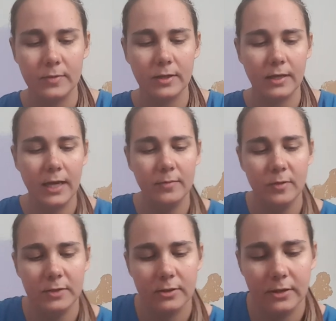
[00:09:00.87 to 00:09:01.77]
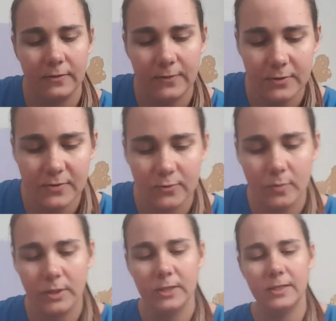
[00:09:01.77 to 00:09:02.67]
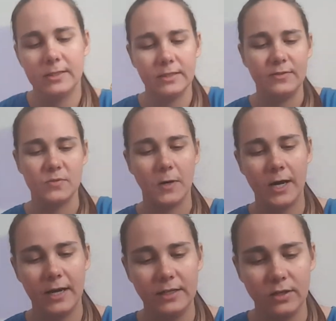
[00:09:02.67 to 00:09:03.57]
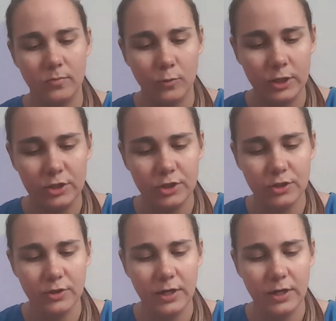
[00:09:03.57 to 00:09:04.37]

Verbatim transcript: chamomile infused formula leaves behind a moistured,